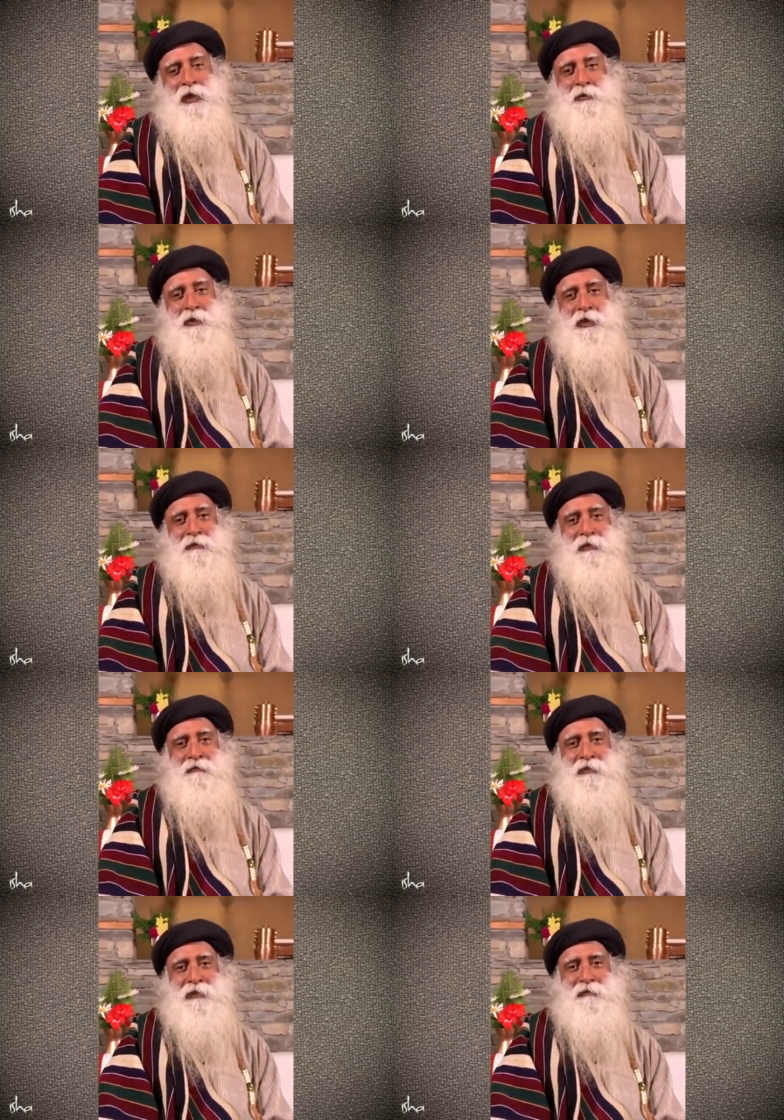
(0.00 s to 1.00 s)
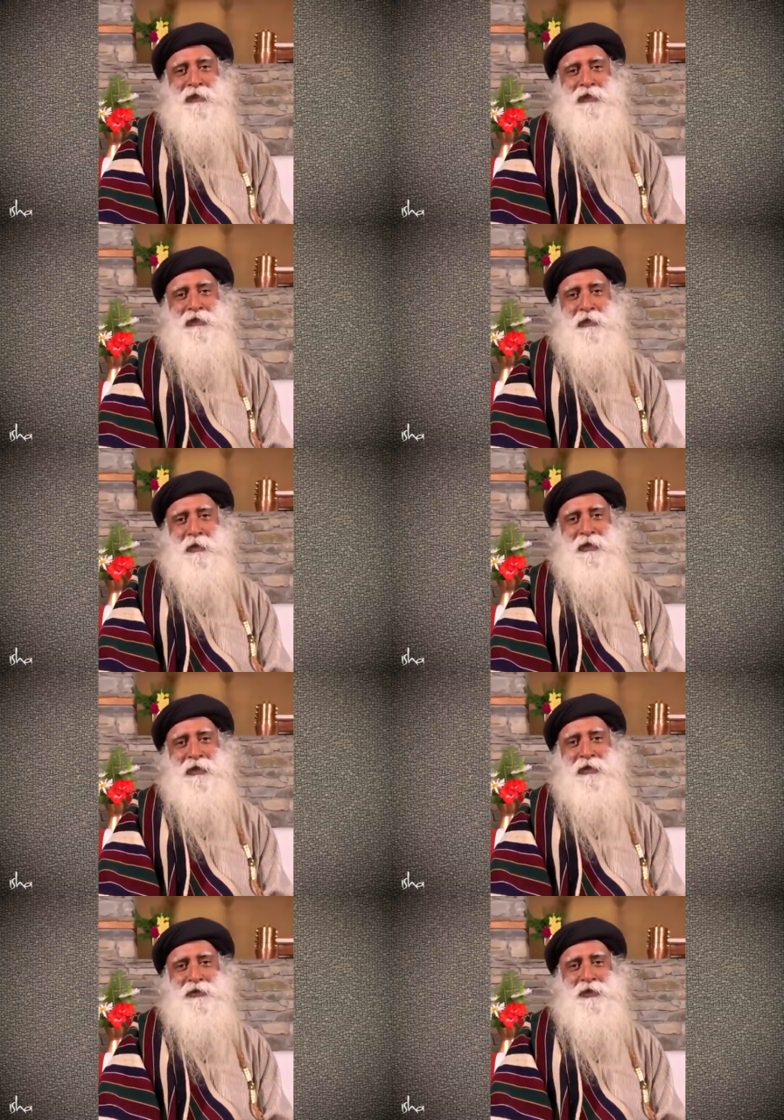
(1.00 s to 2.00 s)
husband and wife are living in
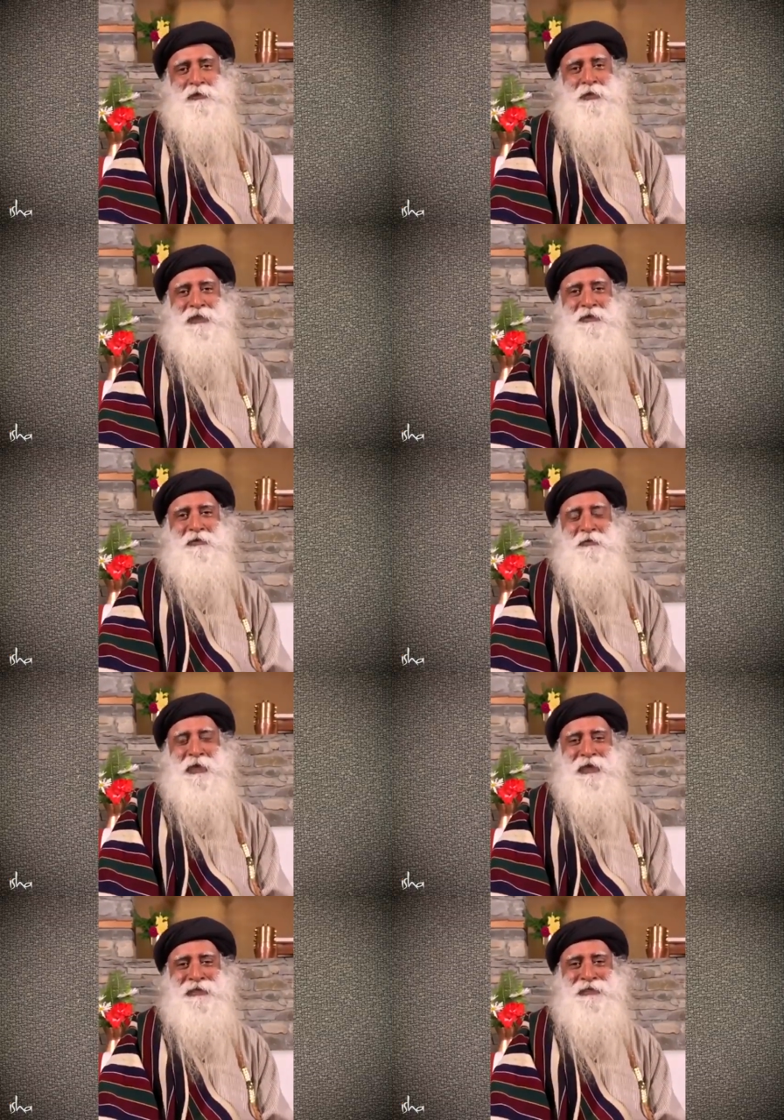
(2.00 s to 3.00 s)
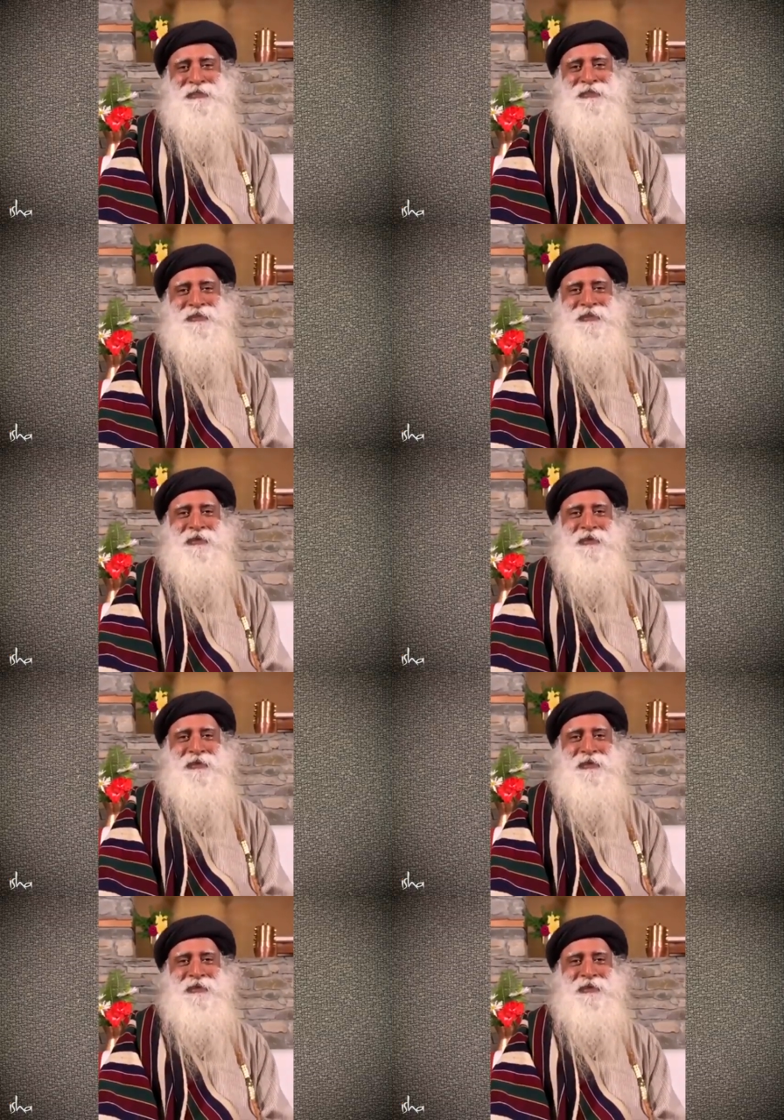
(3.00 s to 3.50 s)
separate houses, meeting on weekends.